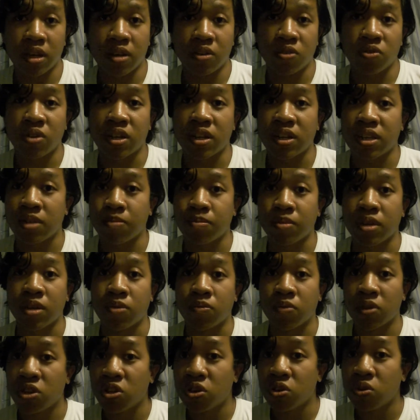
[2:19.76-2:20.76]
Trust me,
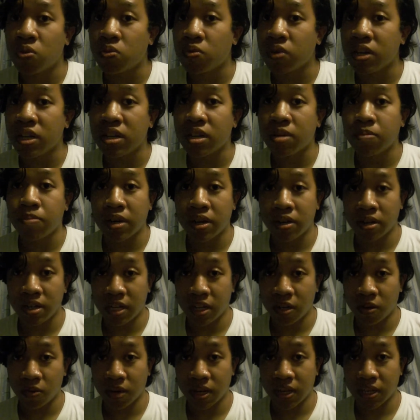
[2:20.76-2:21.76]
when you read up on
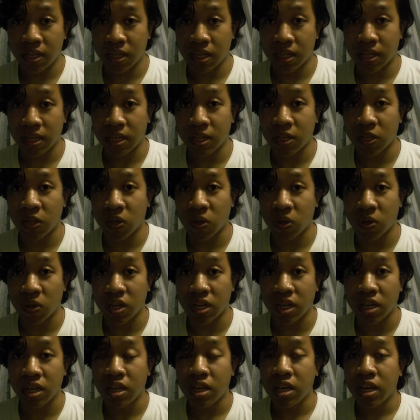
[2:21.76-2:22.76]
Dick Grayson's
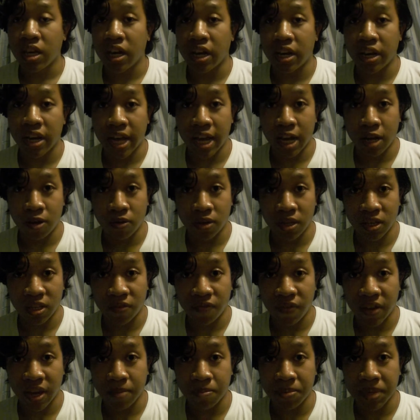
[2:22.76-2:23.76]
history and how his
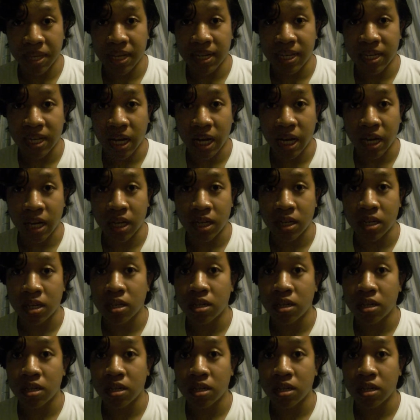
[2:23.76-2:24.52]
family died,